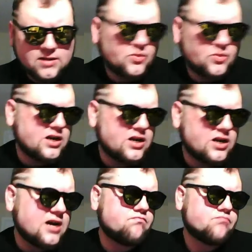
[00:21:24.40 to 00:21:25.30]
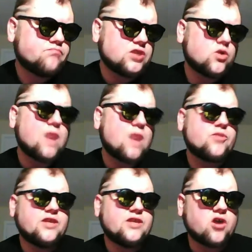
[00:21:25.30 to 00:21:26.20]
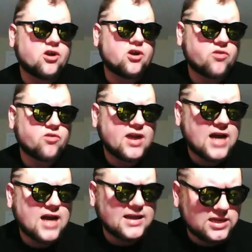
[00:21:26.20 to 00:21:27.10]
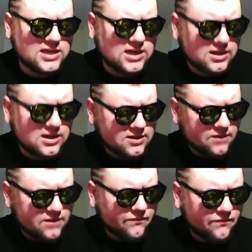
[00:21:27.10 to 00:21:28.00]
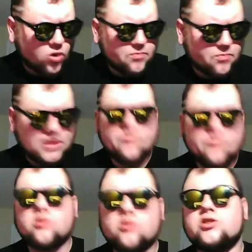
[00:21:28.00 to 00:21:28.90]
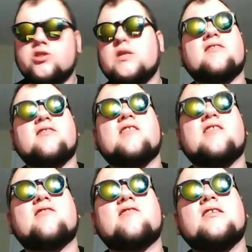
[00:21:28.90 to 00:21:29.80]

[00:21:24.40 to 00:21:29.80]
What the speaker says: Cooperatives are a great idea for people to, in essence,